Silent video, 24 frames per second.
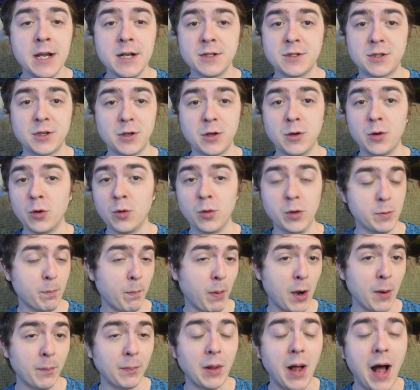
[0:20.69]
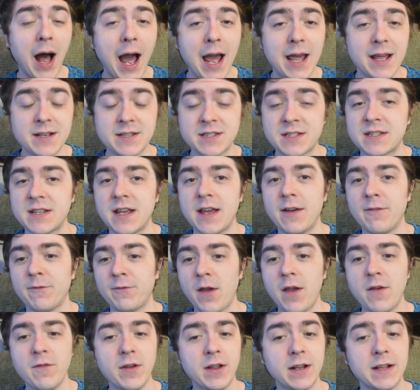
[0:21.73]
to Purple Hyacinth,
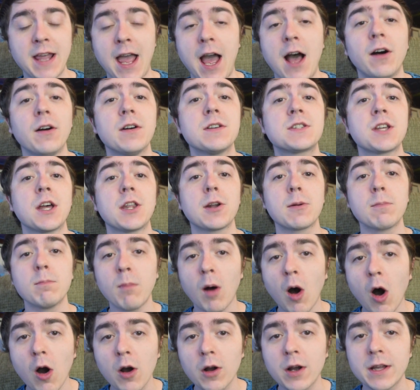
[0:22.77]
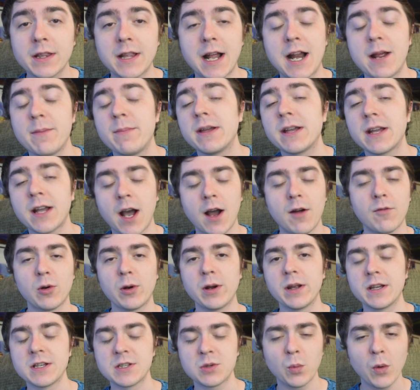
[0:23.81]
and then countless other manga that I've been
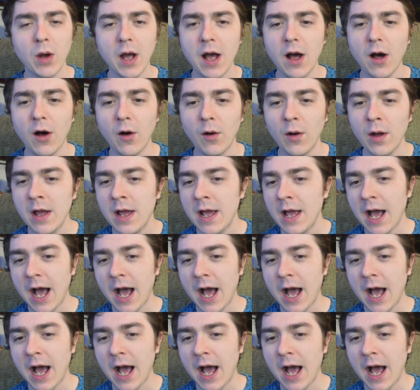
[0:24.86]
covering as well.